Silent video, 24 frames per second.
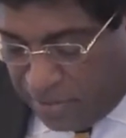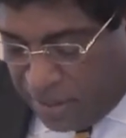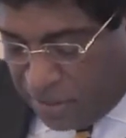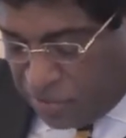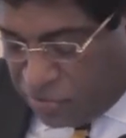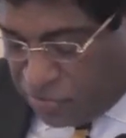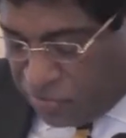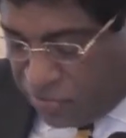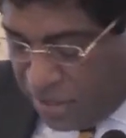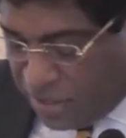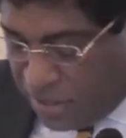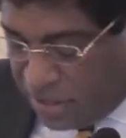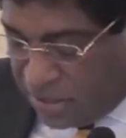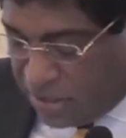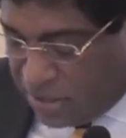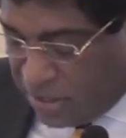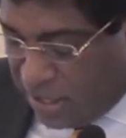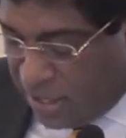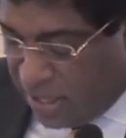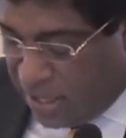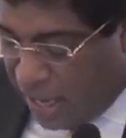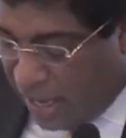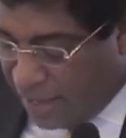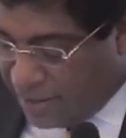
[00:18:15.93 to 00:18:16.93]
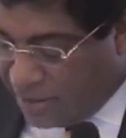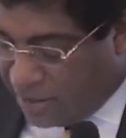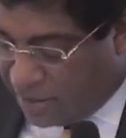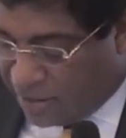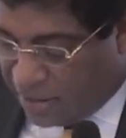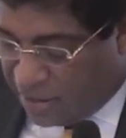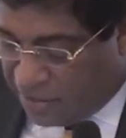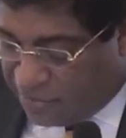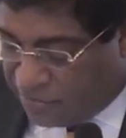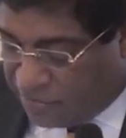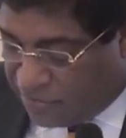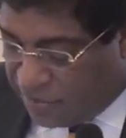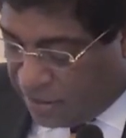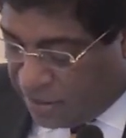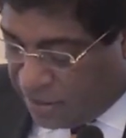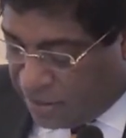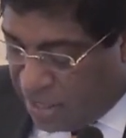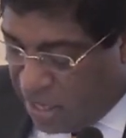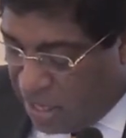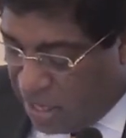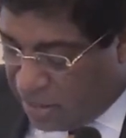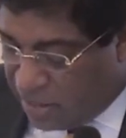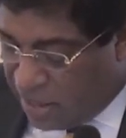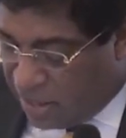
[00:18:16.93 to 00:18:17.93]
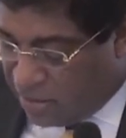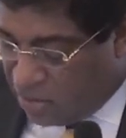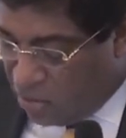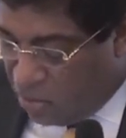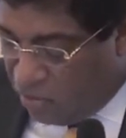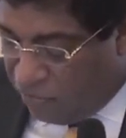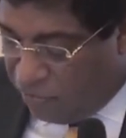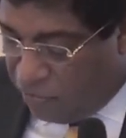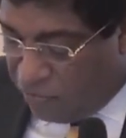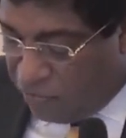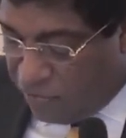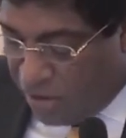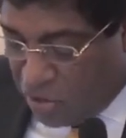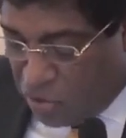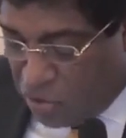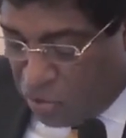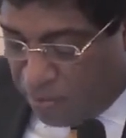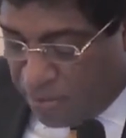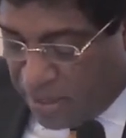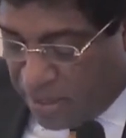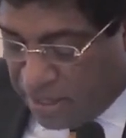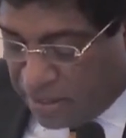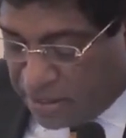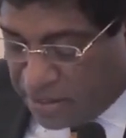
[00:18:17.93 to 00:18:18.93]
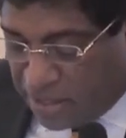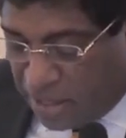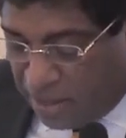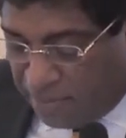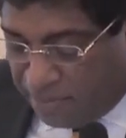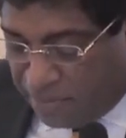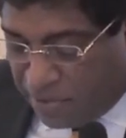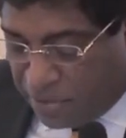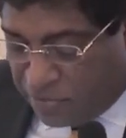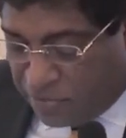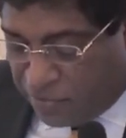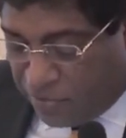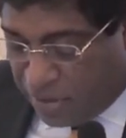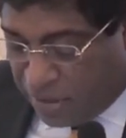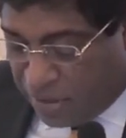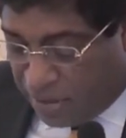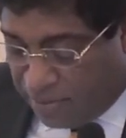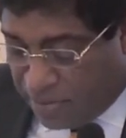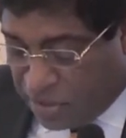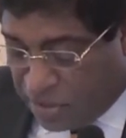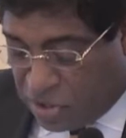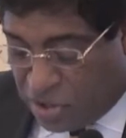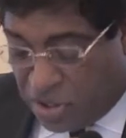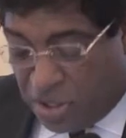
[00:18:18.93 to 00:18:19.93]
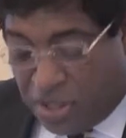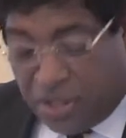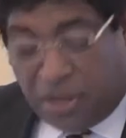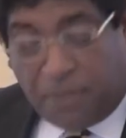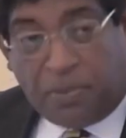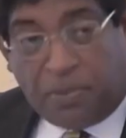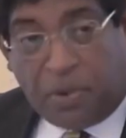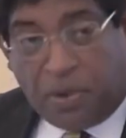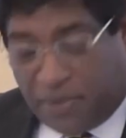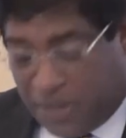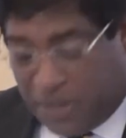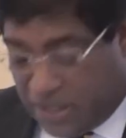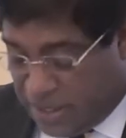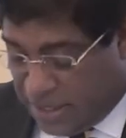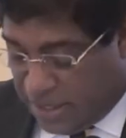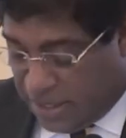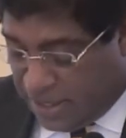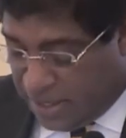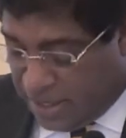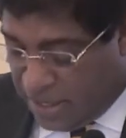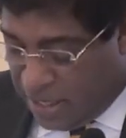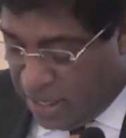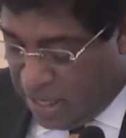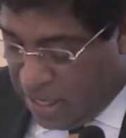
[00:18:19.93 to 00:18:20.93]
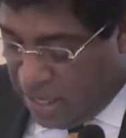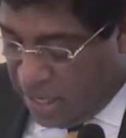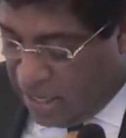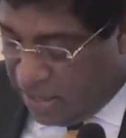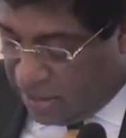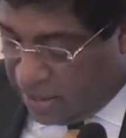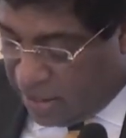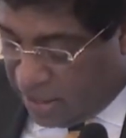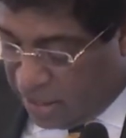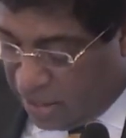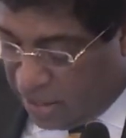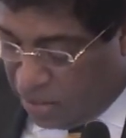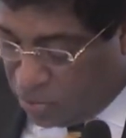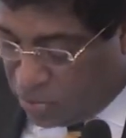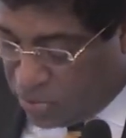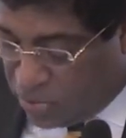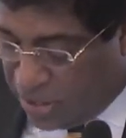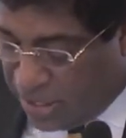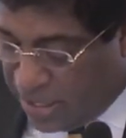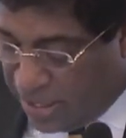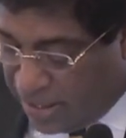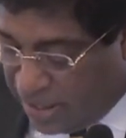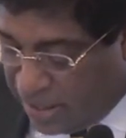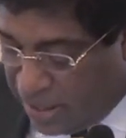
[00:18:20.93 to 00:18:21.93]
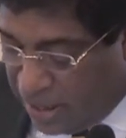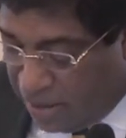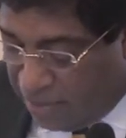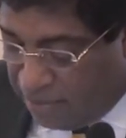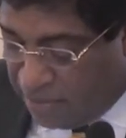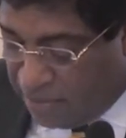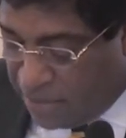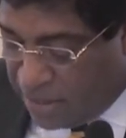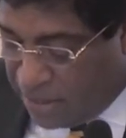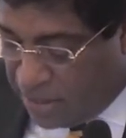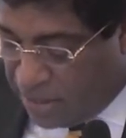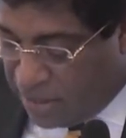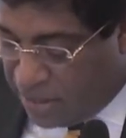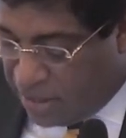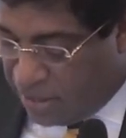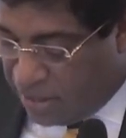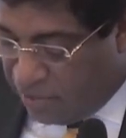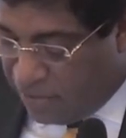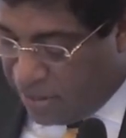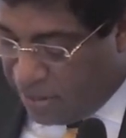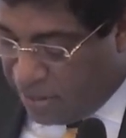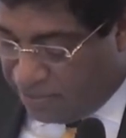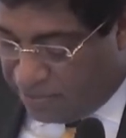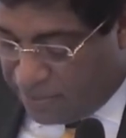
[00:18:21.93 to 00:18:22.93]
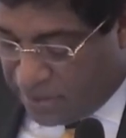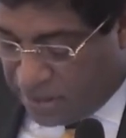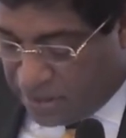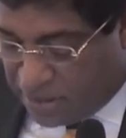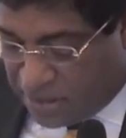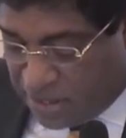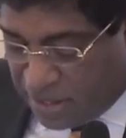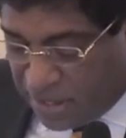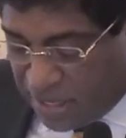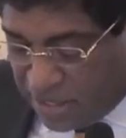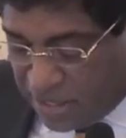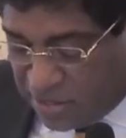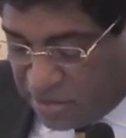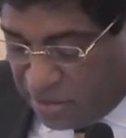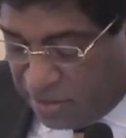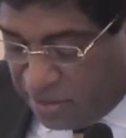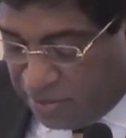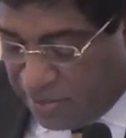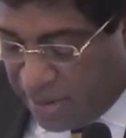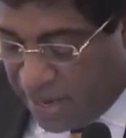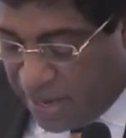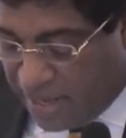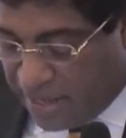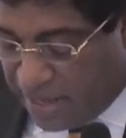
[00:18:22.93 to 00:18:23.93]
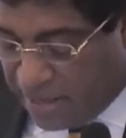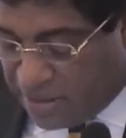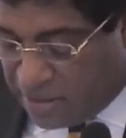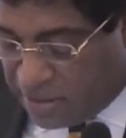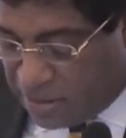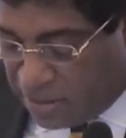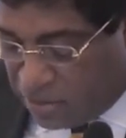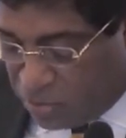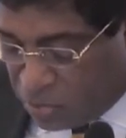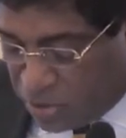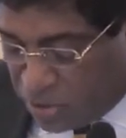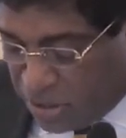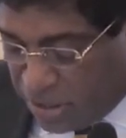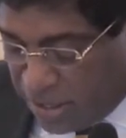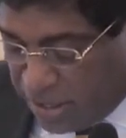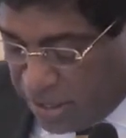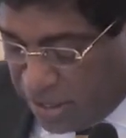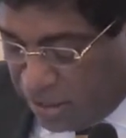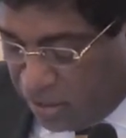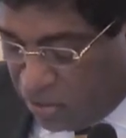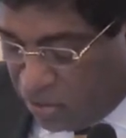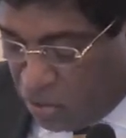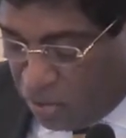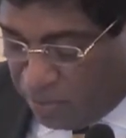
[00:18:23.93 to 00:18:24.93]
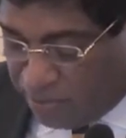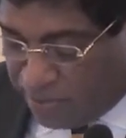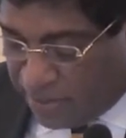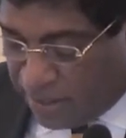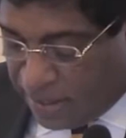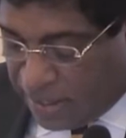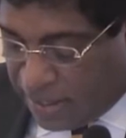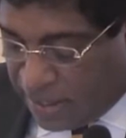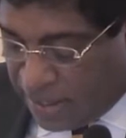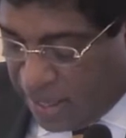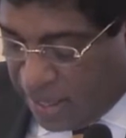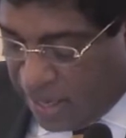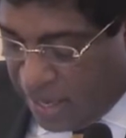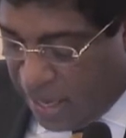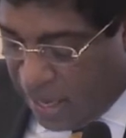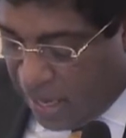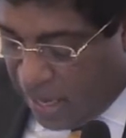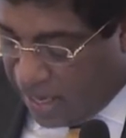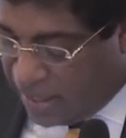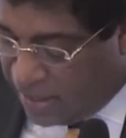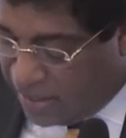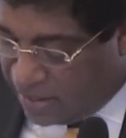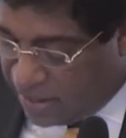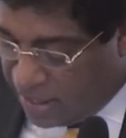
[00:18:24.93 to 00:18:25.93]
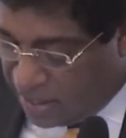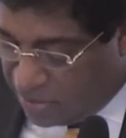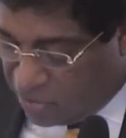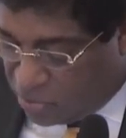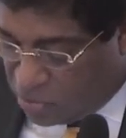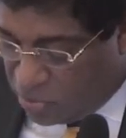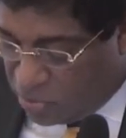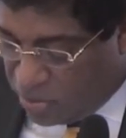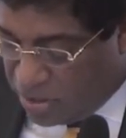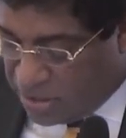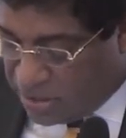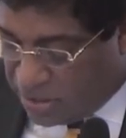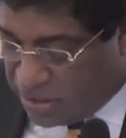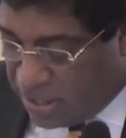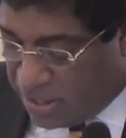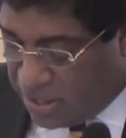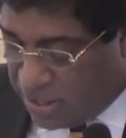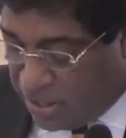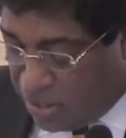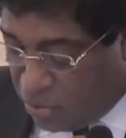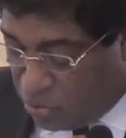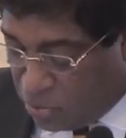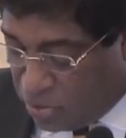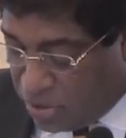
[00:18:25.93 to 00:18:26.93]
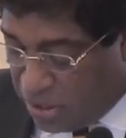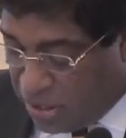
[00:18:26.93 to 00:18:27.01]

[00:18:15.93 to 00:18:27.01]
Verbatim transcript: ministries in other countries that offer valuable examples for commercial diplomacy. The New Zealand government developed its national brand as New Zealand Incorporated, and it ensures that New